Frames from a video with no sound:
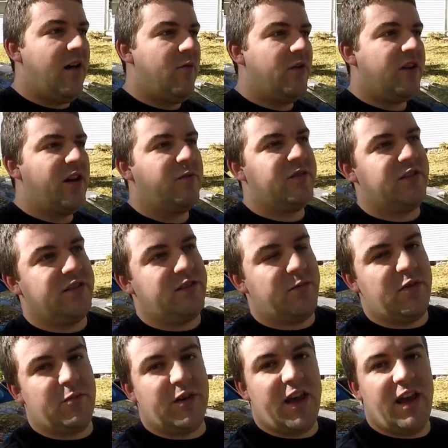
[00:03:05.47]
When it comes to some
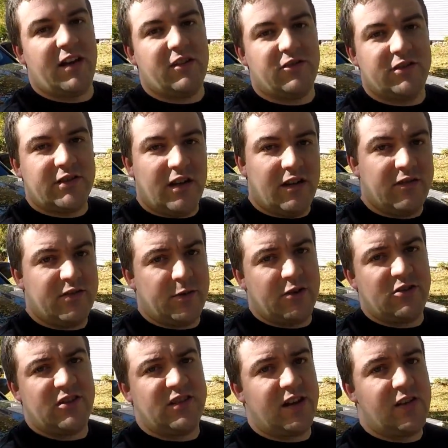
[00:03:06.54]
of the mechanical stuff,
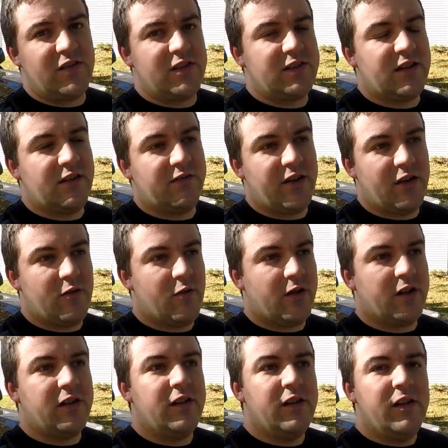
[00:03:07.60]
especially safety stuff, I don't
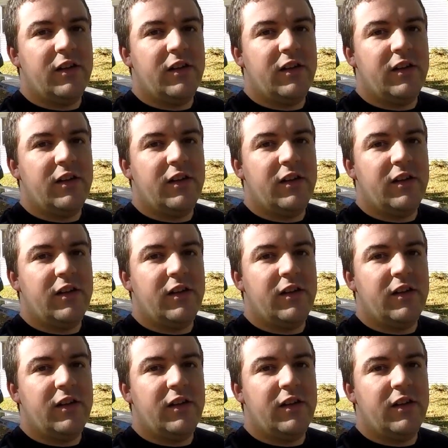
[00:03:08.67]
want